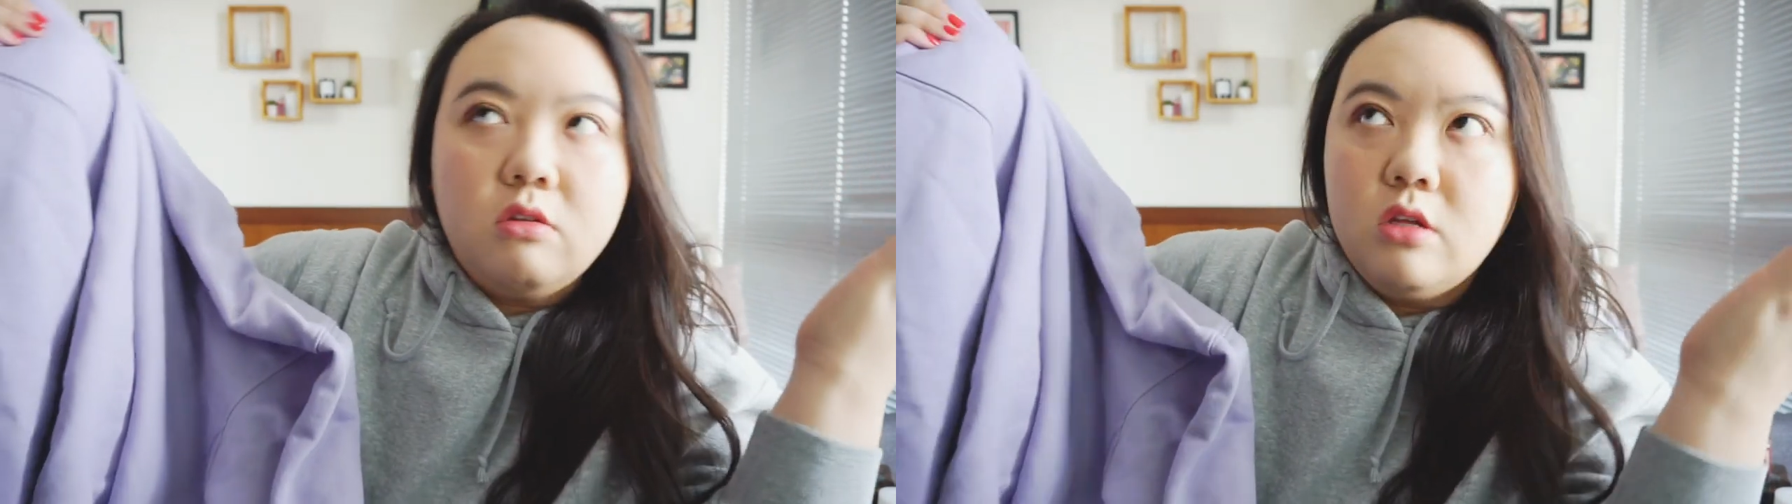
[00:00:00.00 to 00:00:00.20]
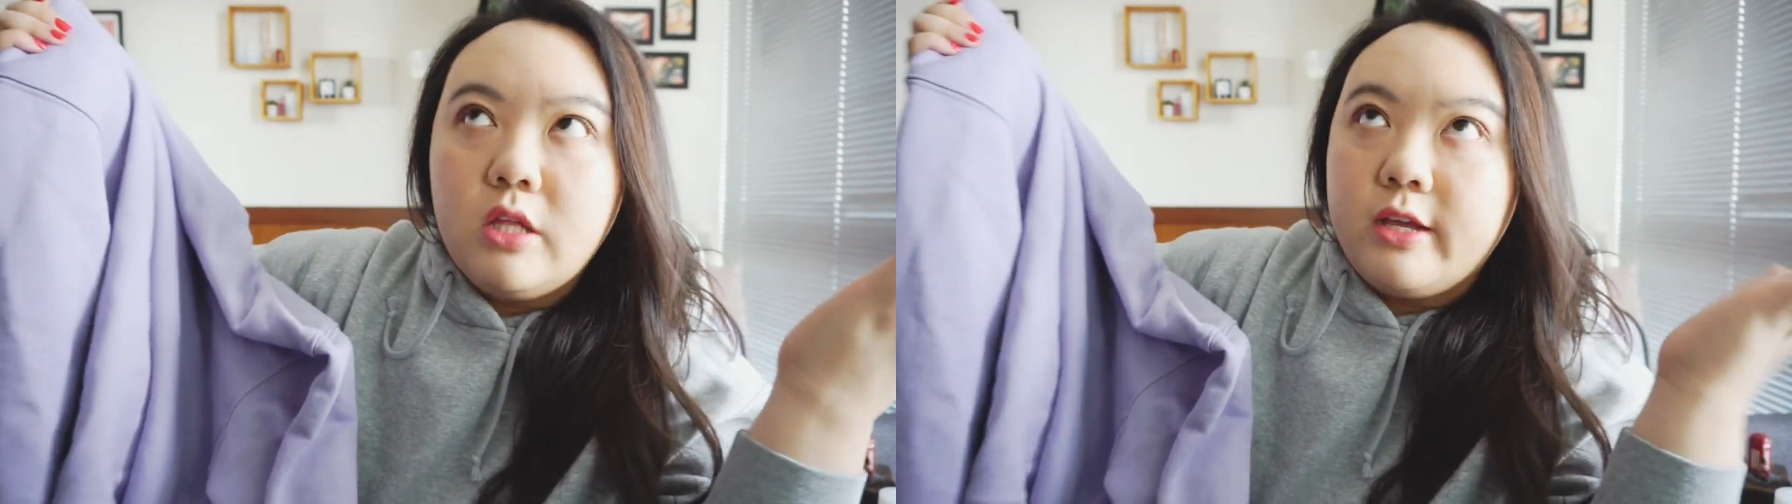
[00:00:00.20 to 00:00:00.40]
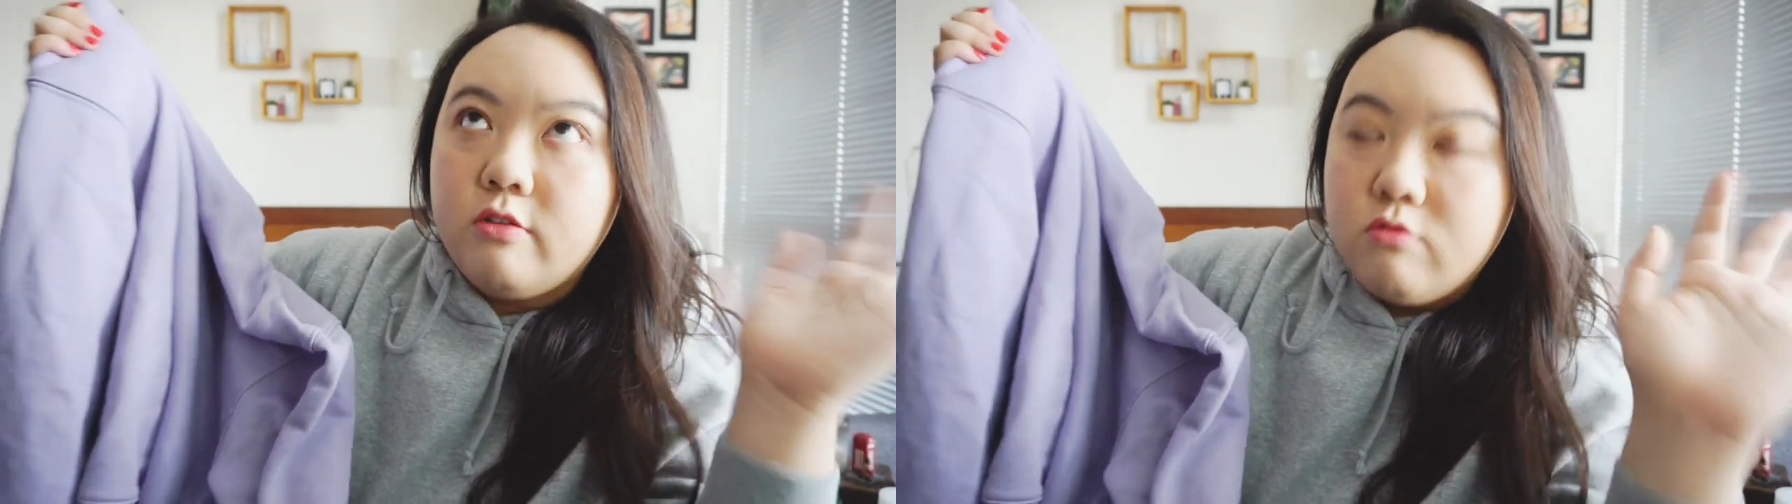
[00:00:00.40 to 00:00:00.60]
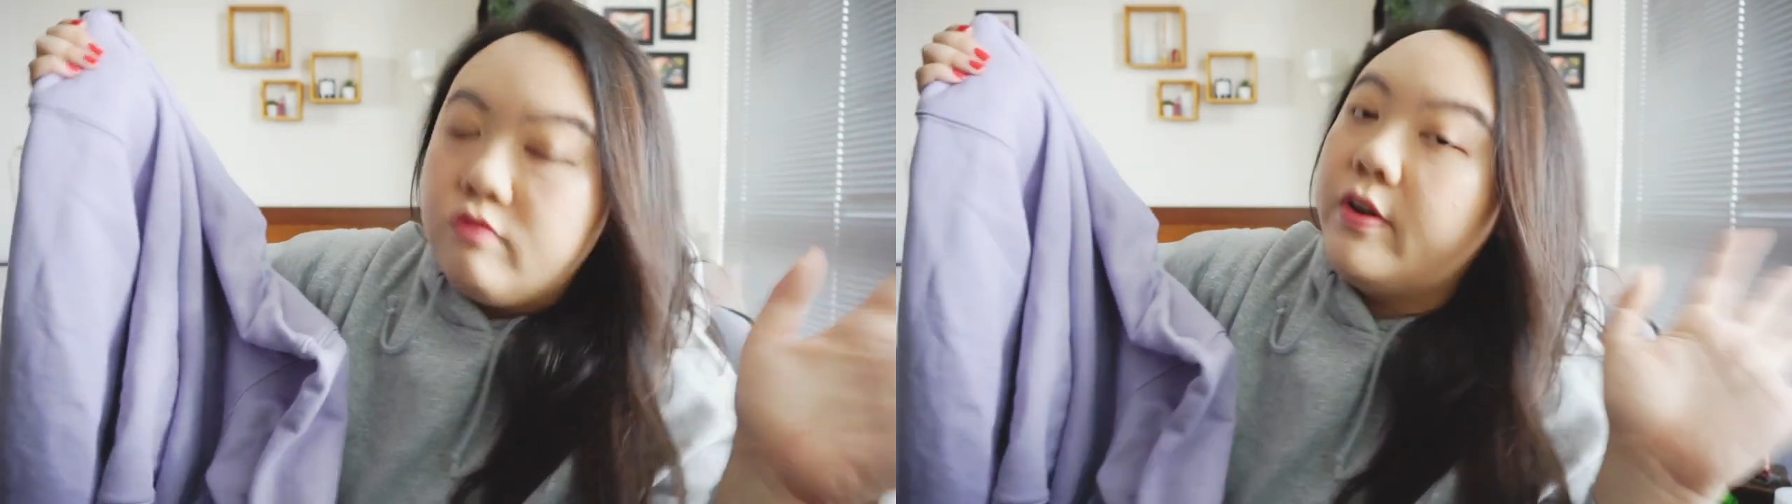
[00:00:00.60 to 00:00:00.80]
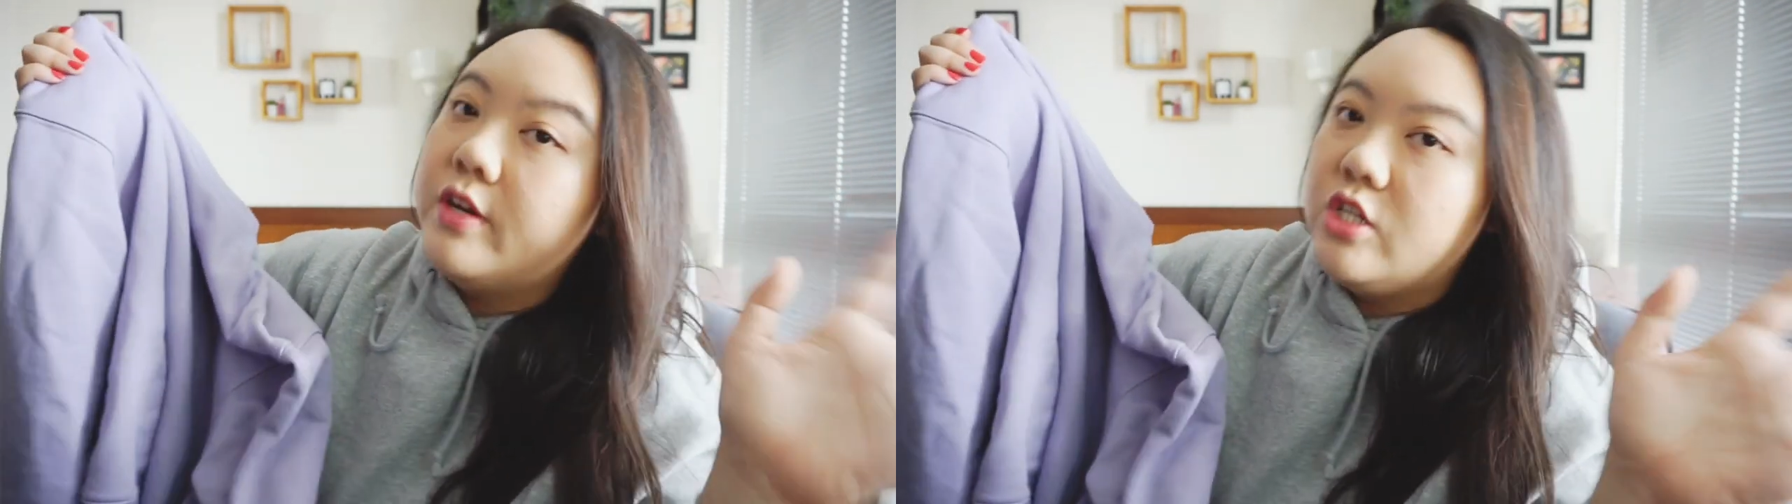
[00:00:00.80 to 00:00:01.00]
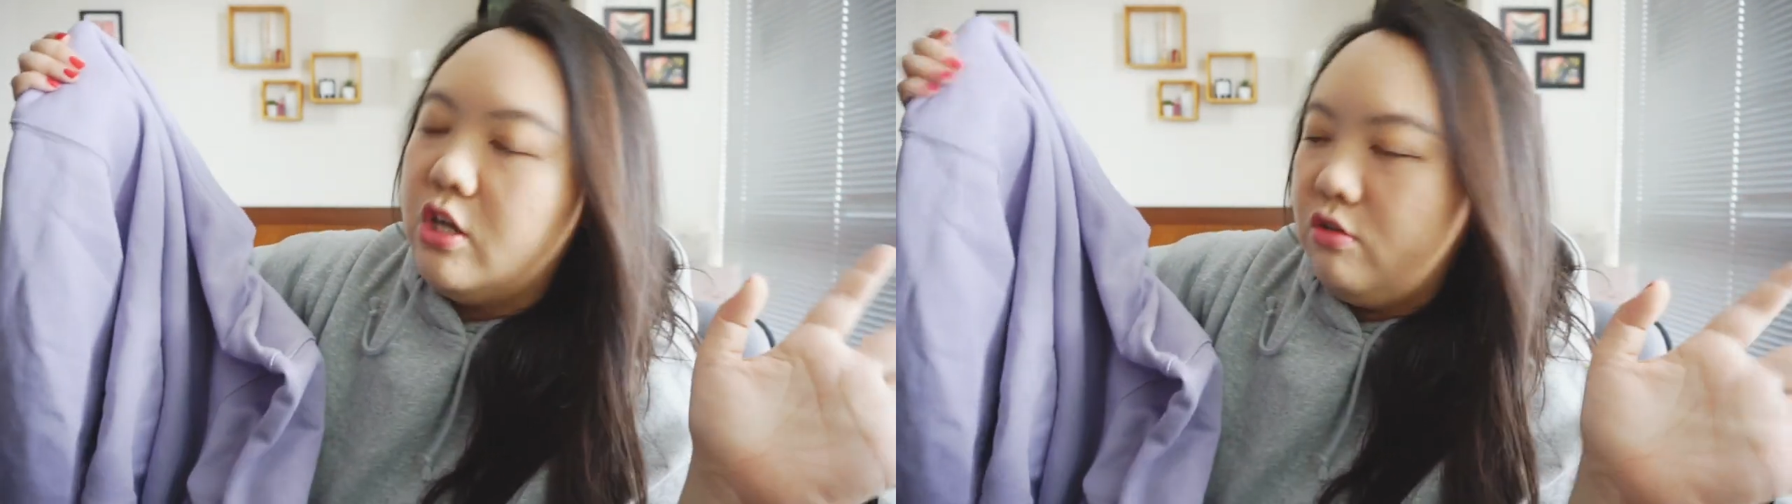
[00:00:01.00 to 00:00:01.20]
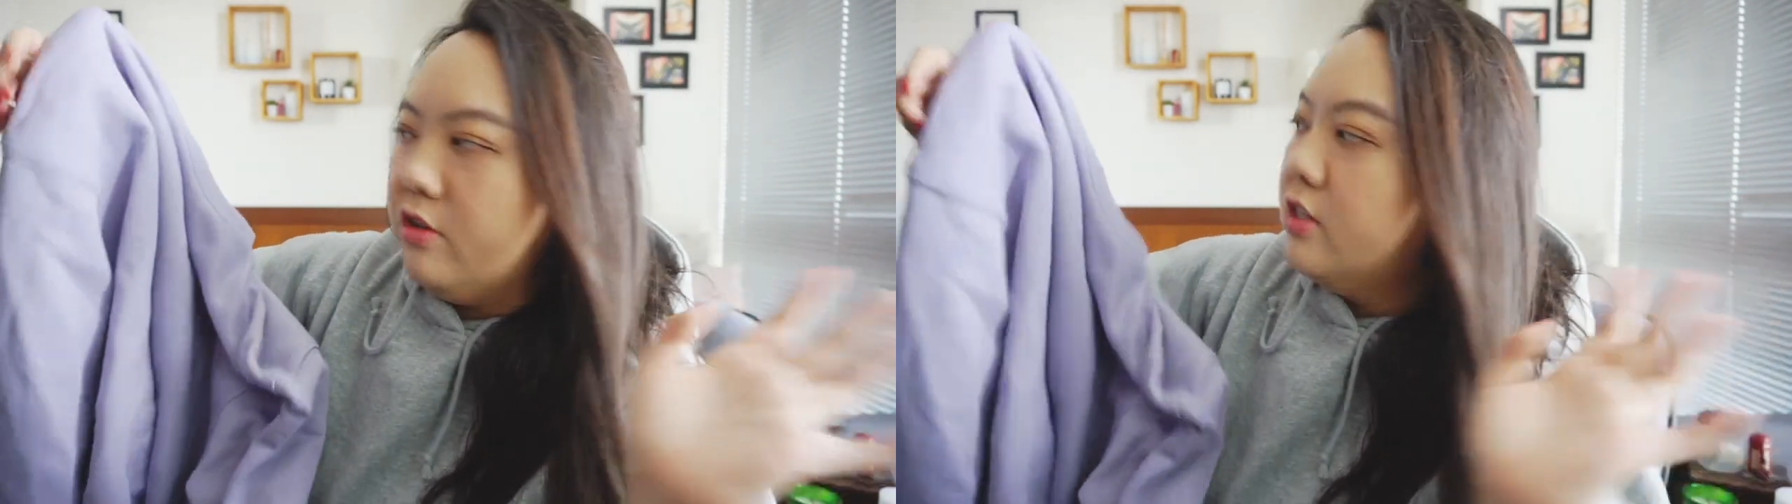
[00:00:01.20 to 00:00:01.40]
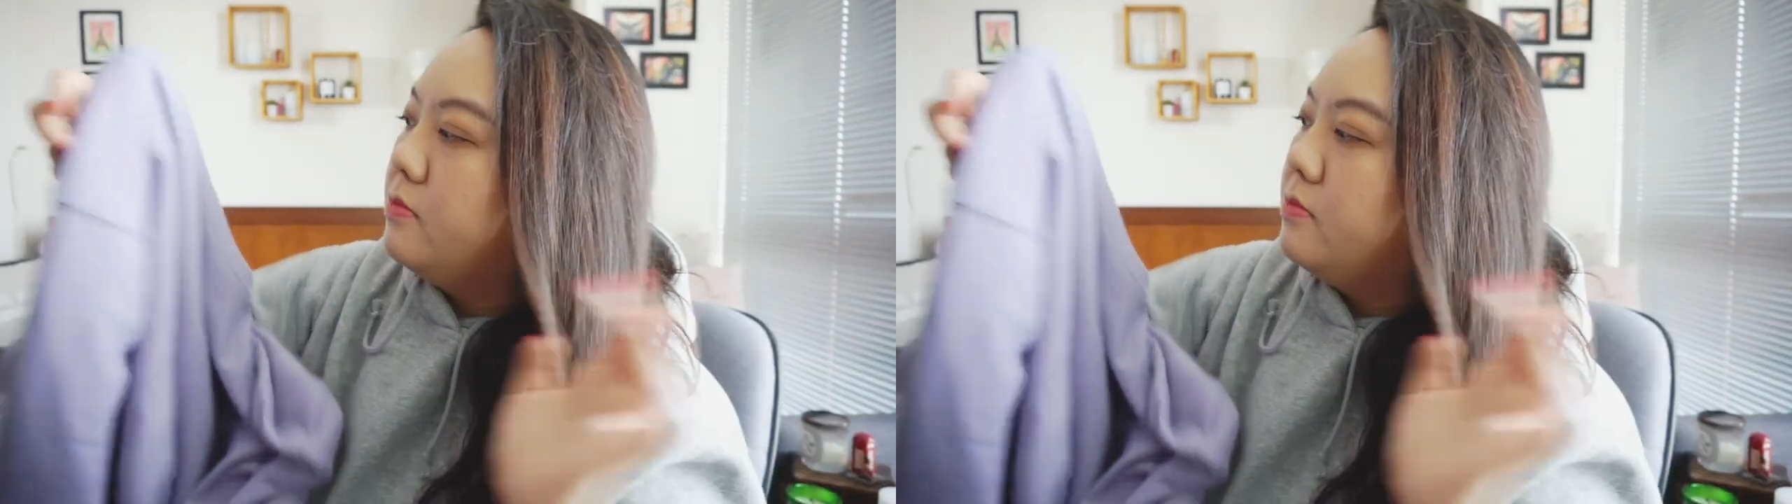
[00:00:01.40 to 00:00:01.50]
like it's very generous